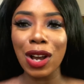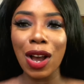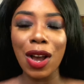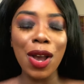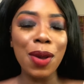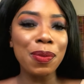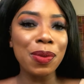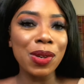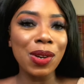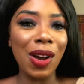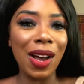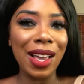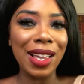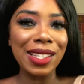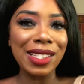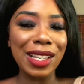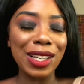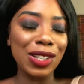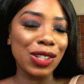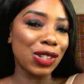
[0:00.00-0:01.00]
I hope you
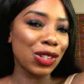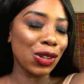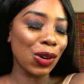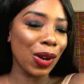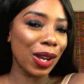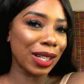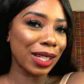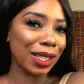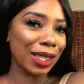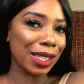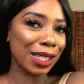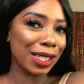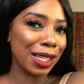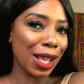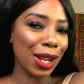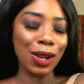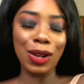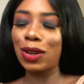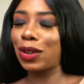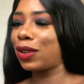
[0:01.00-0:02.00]
guys enjoyed this
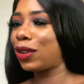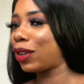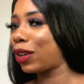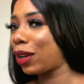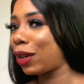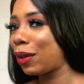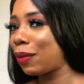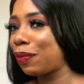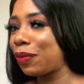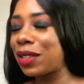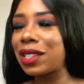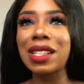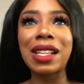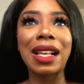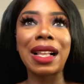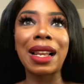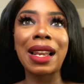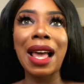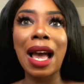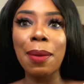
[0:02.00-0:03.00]
look, this
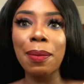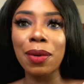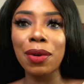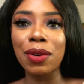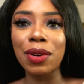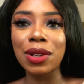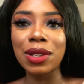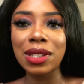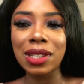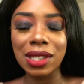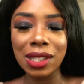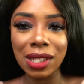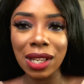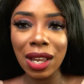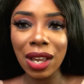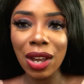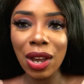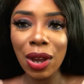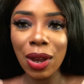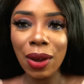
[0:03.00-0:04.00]
glamorous,
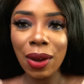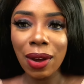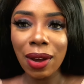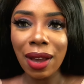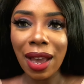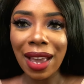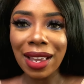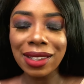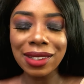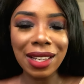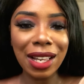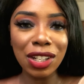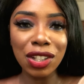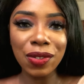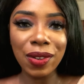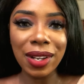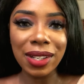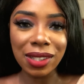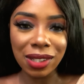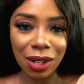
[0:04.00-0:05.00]

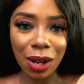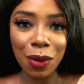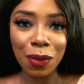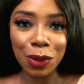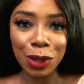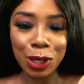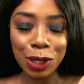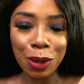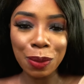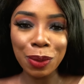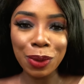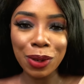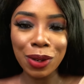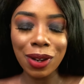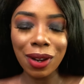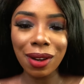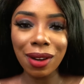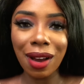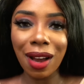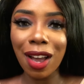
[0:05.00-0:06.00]
exaggerated, over the top
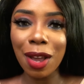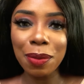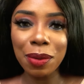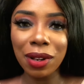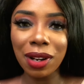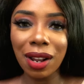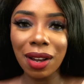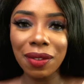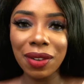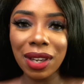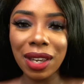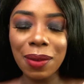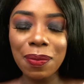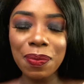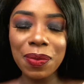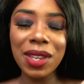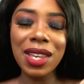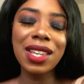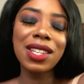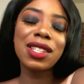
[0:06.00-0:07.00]
look. I hope you love
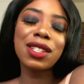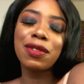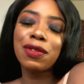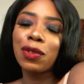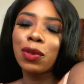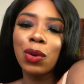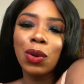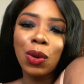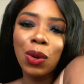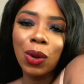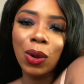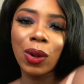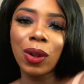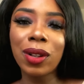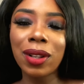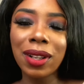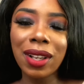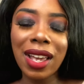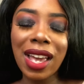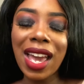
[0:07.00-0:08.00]
it. It's
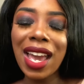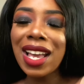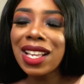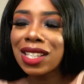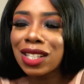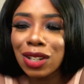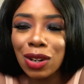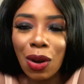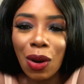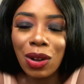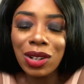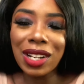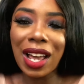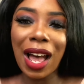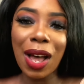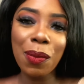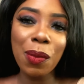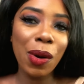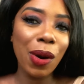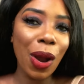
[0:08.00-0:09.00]
fall, it's
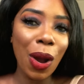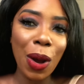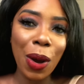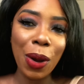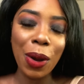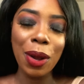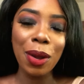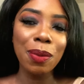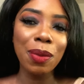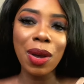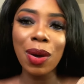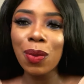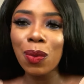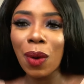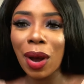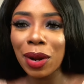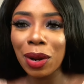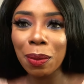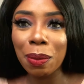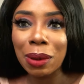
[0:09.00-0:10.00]
lockdown, we're at home.
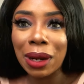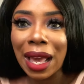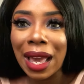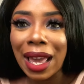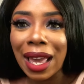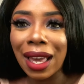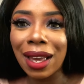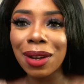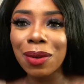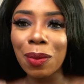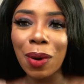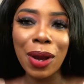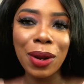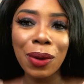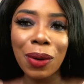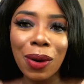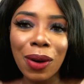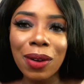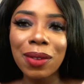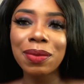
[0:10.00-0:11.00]
Why not play? Why
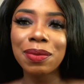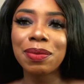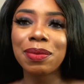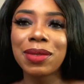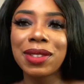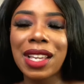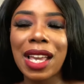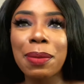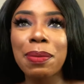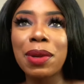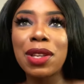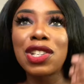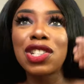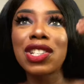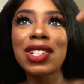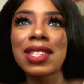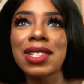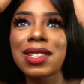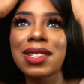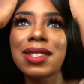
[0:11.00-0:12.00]
not take
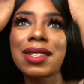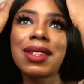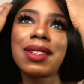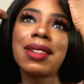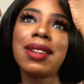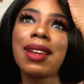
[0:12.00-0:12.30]
pictures?